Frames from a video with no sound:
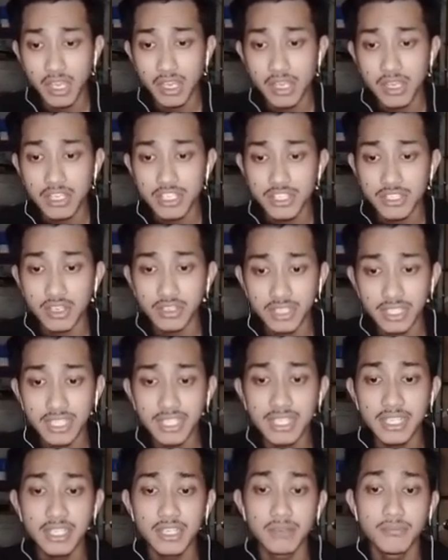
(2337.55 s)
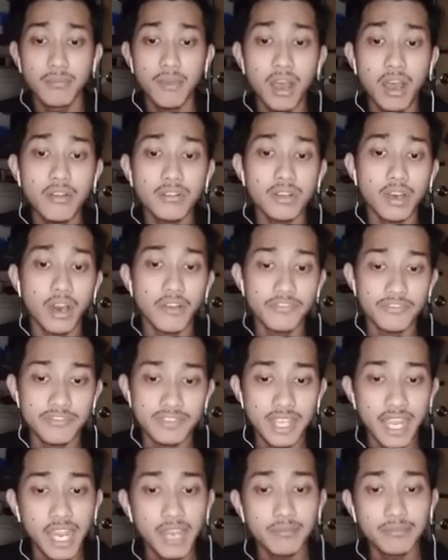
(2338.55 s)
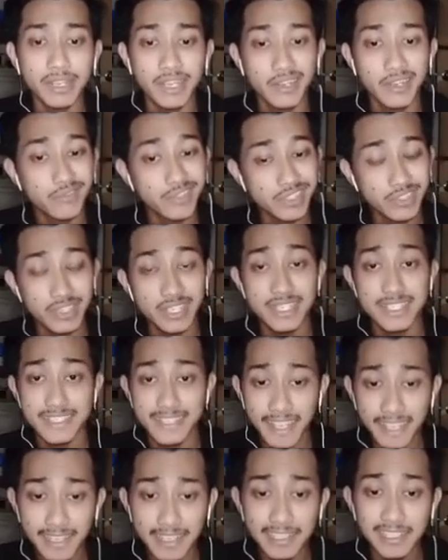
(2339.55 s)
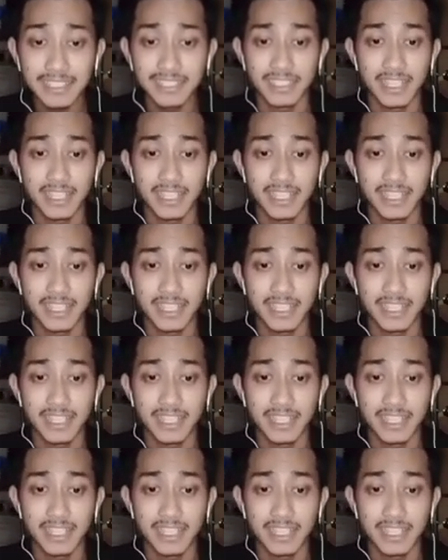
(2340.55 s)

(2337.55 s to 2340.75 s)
shortening the amount of time that inventory is taken,